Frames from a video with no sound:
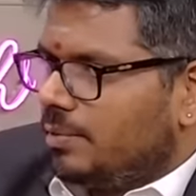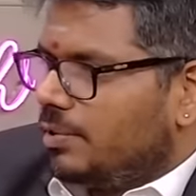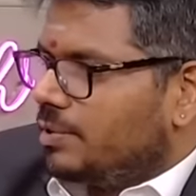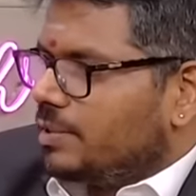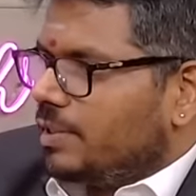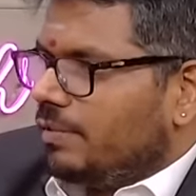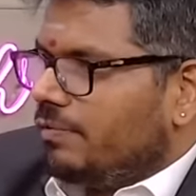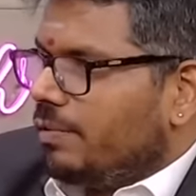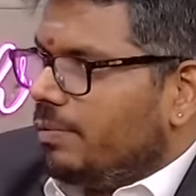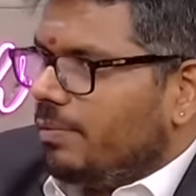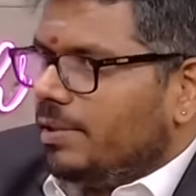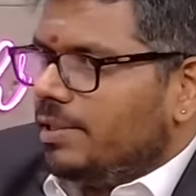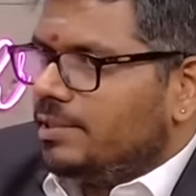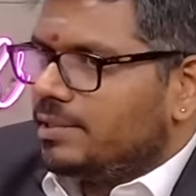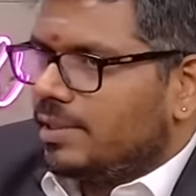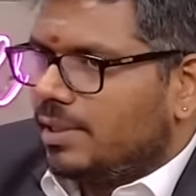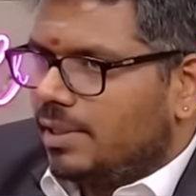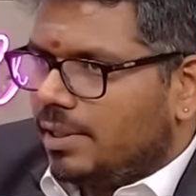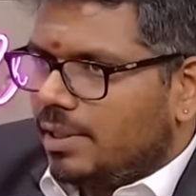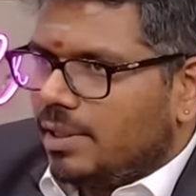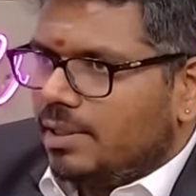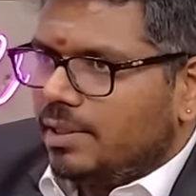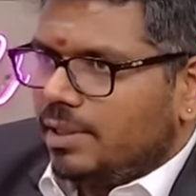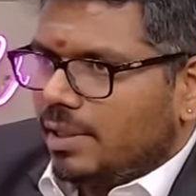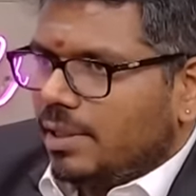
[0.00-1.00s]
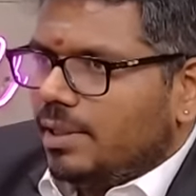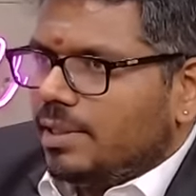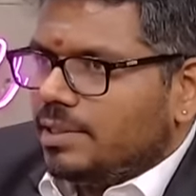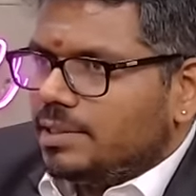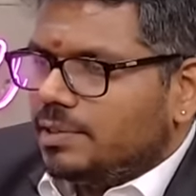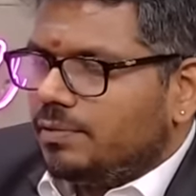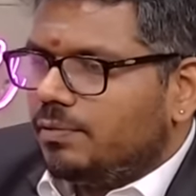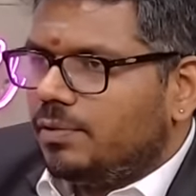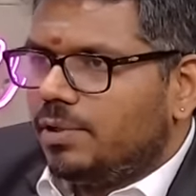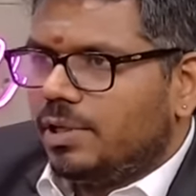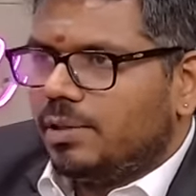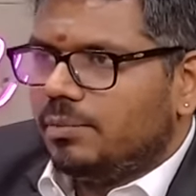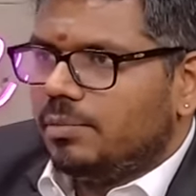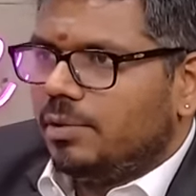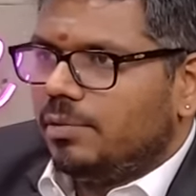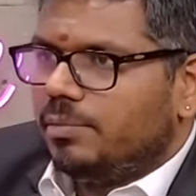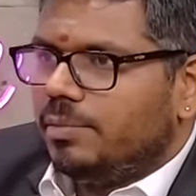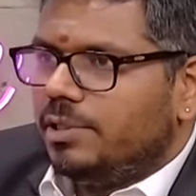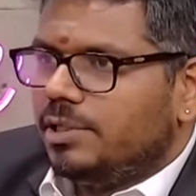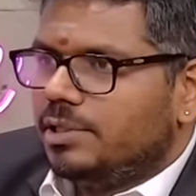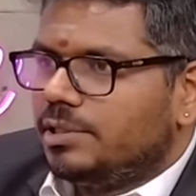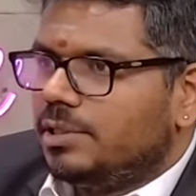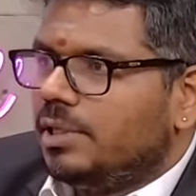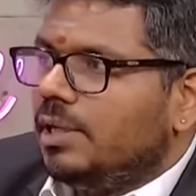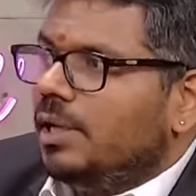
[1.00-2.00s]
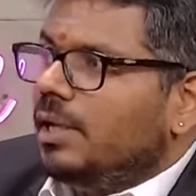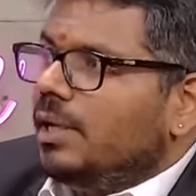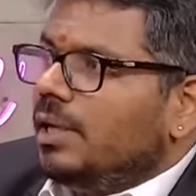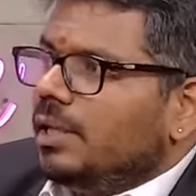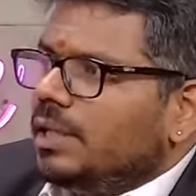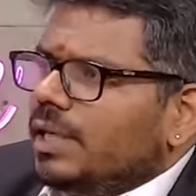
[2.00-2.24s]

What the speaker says: because everybody's an adult, at least the voting population.